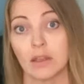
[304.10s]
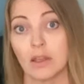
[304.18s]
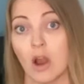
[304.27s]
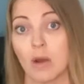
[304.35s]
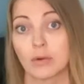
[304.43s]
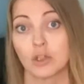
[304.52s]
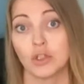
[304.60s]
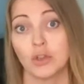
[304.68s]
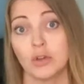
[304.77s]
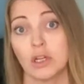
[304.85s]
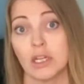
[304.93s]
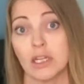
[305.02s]
the
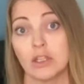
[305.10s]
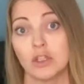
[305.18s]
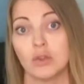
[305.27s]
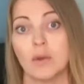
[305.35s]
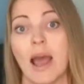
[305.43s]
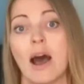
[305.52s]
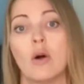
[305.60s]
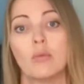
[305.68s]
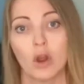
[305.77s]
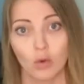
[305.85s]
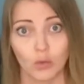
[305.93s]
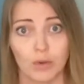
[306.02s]
opportunity to
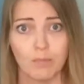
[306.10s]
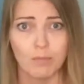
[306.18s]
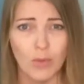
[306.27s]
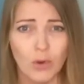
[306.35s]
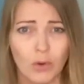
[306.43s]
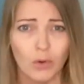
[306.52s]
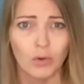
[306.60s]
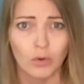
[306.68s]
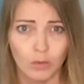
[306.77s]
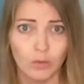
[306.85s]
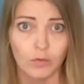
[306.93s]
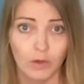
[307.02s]
help
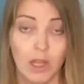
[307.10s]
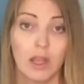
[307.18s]
remove